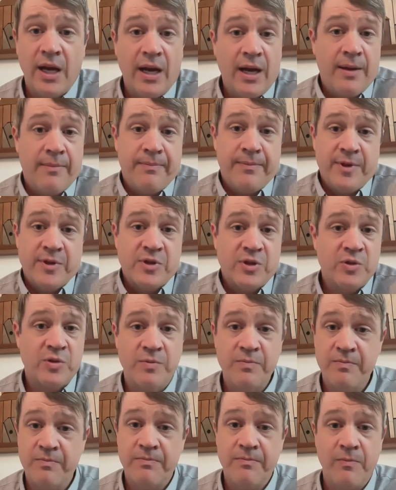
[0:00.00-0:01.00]
And this
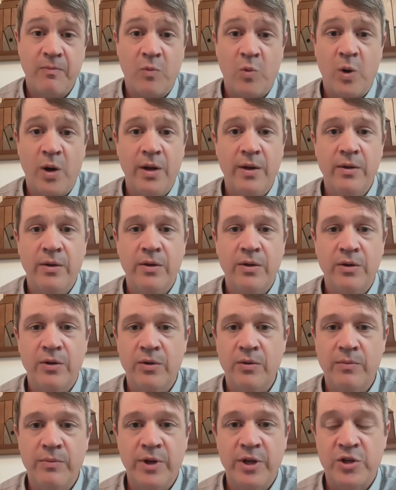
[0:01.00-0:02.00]
is one
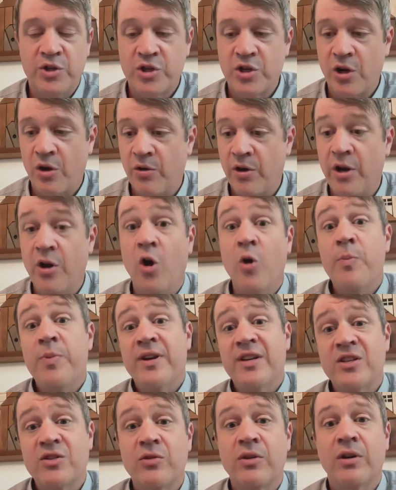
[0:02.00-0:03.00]
who has shown an
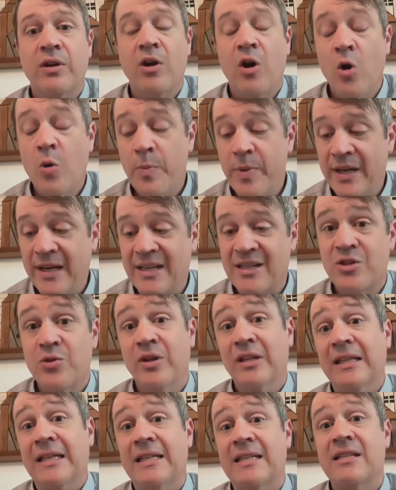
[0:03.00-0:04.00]
openness to openness to
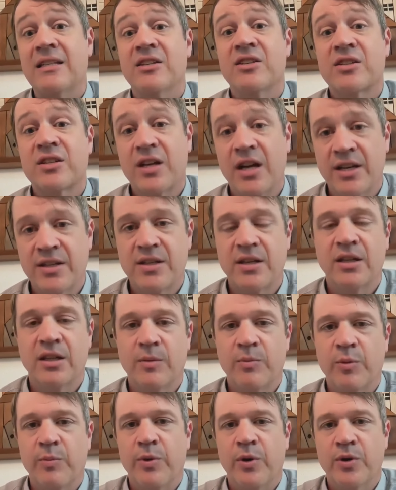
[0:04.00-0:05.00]
at least discussing
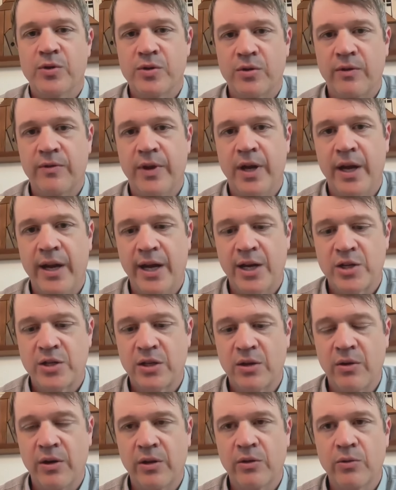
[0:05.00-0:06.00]
the proposal, if not actually
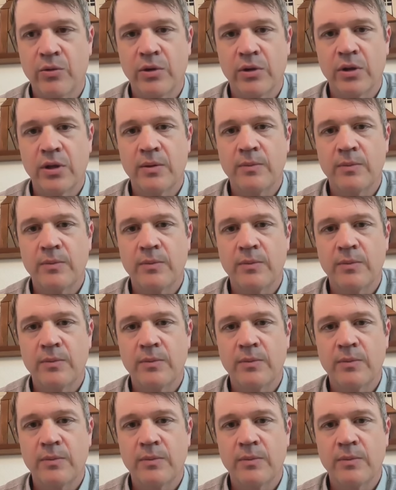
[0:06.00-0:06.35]
going through with it.